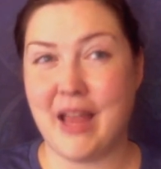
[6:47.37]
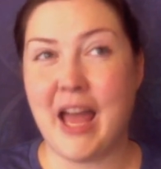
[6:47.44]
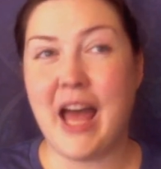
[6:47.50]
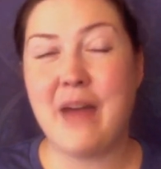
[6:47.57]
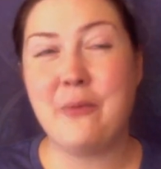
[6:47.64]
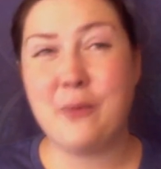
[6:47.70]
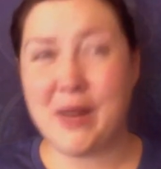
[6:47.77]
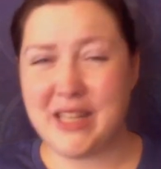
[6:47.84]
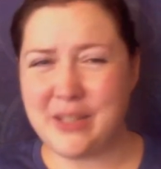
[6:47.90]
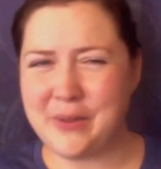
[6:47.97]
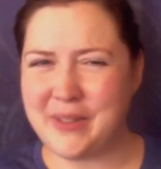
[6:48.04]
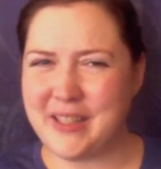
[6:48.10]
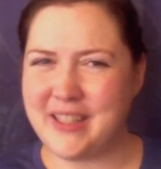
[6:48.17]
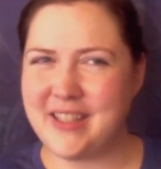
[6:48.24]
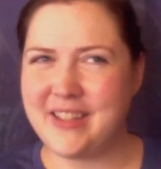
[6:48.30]
And when you
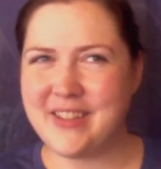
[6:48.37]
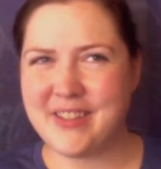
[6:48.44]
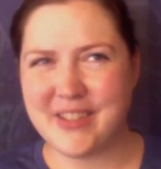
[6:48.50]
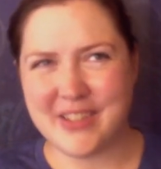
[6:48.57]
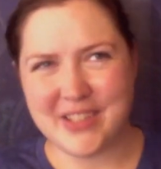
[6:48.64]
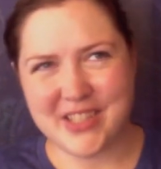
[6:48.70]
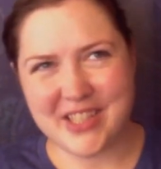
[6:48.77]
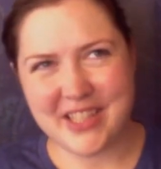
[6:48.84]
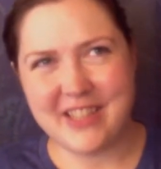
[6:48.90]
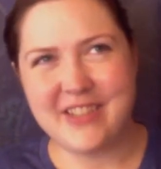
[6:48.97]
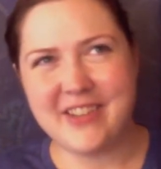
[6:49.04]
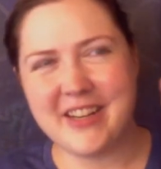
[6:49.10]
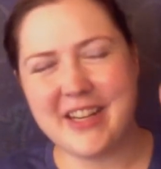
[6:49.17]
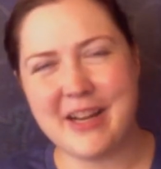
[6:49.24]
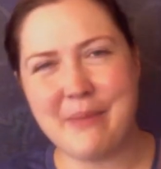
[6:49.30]
hear her
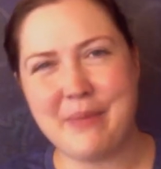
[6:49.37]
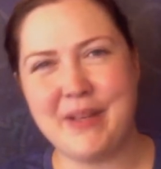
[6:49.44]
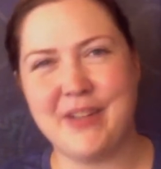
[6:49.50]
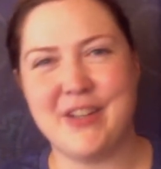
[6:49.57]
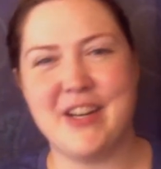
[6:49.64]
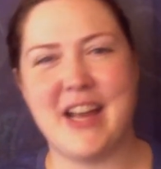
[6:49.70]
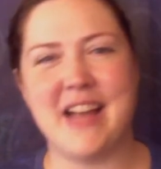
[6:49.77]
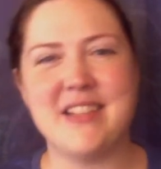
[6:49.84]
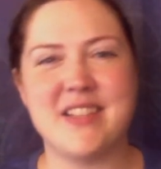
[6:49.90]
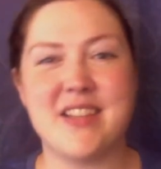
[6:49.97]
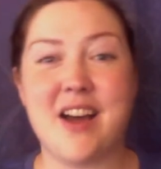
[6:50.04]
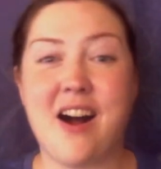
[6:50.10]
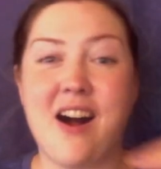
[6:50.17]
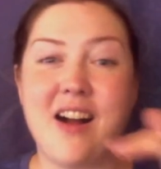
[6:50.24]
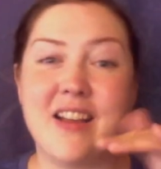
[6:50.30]
chittering up in her nest,
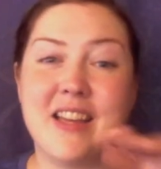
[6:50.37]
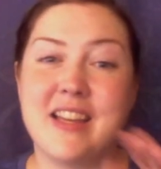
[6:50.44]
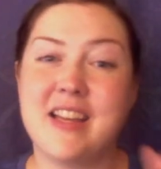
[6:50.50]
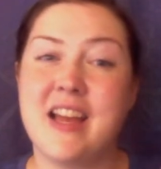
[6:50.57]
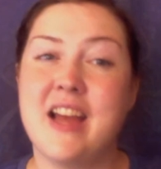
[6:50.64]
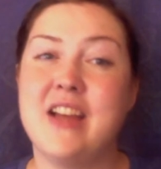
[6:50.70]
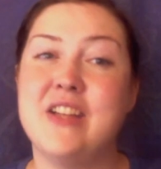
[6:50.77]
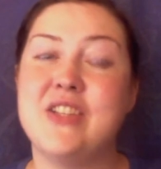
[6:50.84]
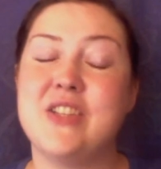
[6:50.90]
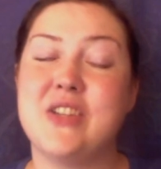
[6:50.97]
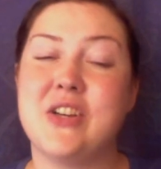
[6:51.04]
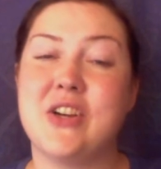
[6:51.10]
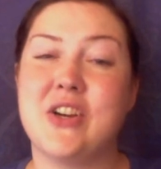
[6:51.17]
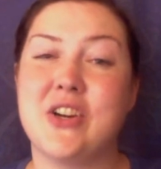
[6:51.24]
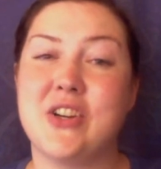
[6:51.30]
talking to
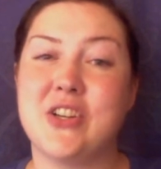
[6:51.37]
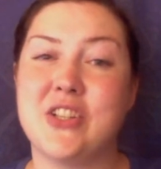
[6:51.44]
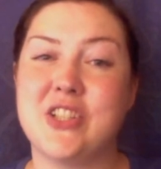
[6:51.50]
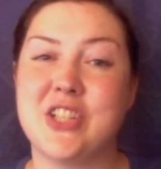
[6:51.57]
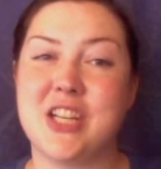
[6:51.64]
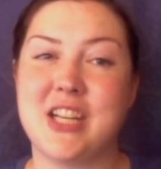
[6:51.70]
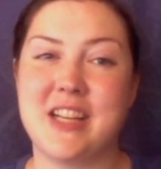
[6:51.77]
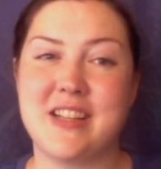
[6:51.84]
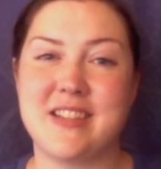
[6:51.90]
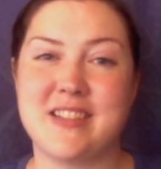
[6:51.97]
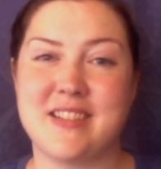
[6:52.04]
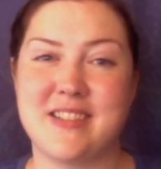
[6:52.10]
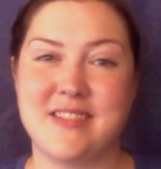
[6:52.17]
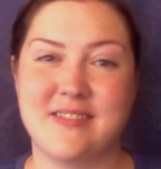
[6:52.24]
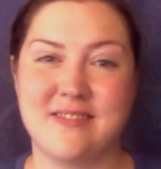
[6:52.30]
her
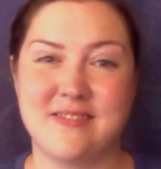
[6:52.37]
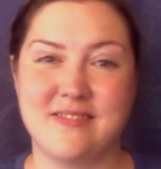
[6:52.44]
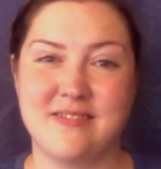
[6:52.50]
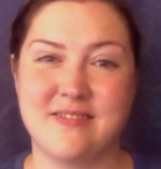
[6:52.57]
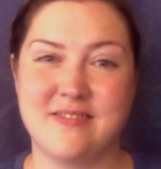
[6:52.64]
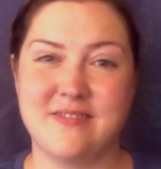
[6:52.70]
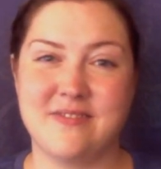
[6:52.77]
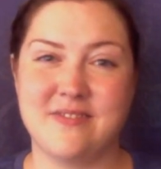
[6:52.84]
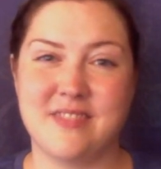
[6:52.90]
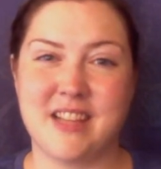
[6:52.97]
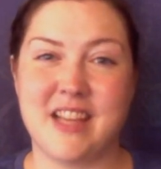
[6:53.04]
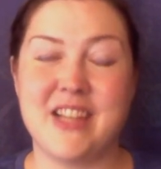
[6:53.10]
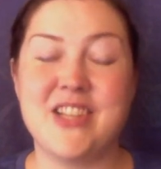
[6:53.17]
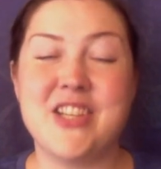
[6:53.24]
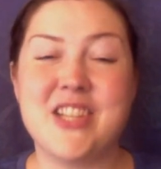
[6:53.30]
chicks,
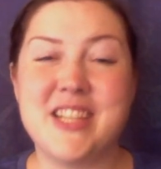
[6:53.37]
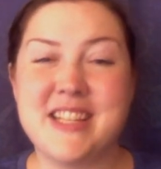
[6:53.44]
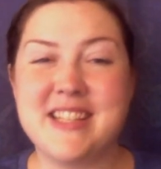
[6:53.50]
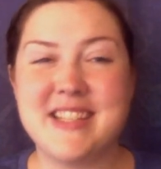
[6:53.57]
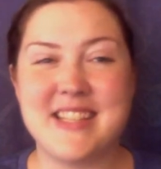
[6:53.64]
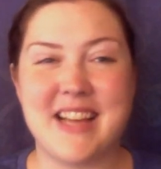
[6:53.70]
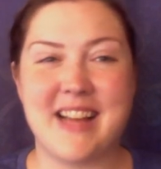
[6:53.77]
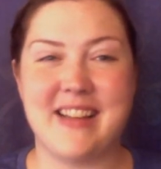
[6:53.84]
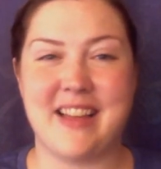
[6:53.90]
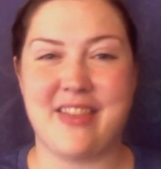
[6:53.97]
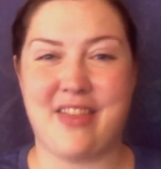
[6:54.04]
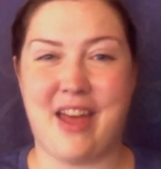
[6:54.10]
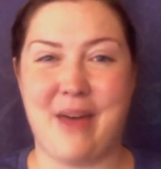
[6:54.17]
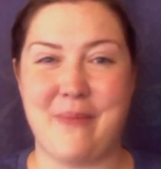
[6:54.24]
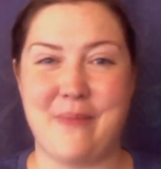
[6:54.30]
she's telling
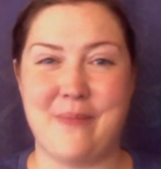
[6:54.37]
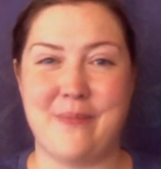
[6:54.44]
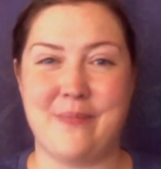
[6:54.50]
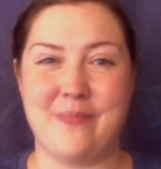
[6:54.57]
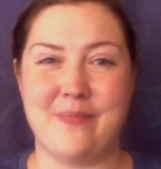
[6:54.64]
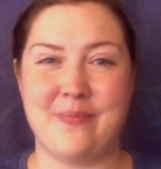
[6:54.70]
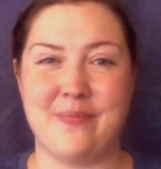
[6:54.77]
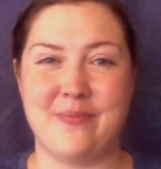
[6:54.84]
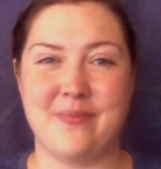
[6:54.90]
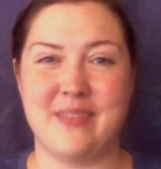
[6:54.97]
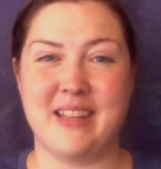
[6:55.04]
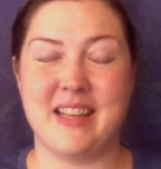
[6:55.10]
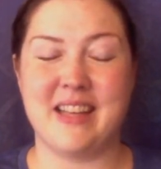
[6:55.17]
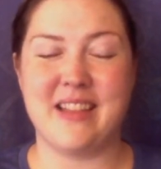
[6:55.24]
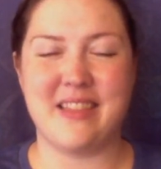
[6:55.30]
them
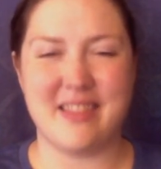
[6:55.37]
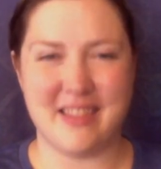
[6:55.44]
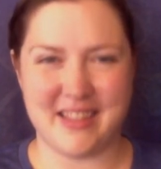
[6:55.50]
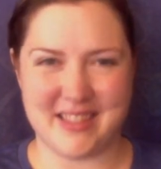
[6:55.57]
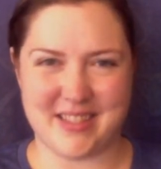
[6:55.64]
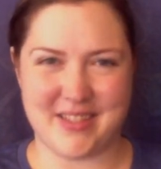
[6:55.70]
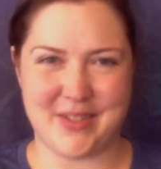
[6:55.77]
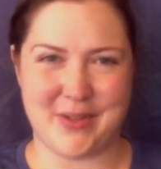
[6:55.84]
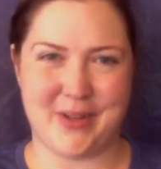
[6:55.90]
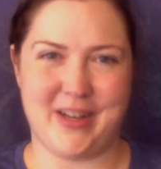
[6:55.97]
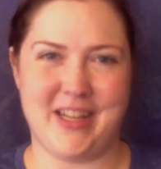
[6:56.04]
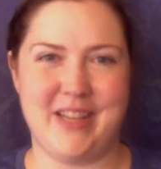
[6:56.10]
this story.